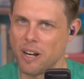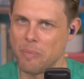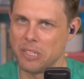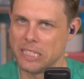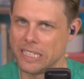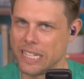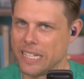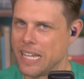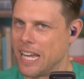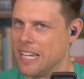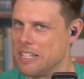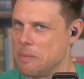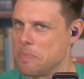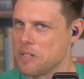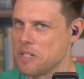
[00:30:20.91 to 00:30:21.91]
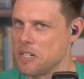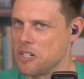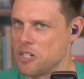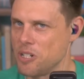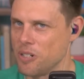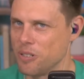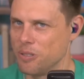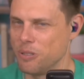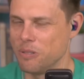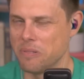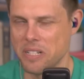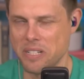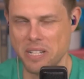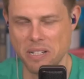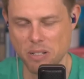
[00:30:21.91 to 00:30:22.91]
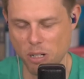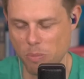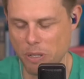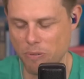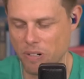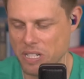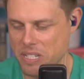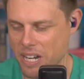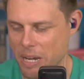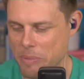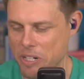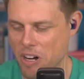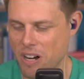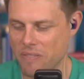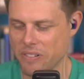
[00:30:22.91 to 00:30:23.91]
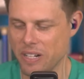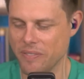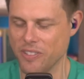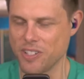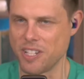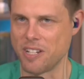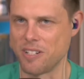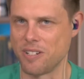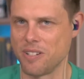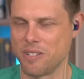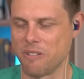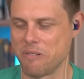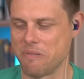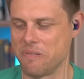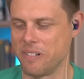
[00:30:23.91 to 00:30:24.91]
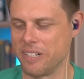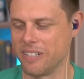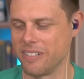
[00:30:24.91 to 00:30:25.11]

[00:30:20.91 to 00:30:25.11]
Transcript: I'm only like 80% sure who okay. it was. He told me one time in off conversation, so I don't want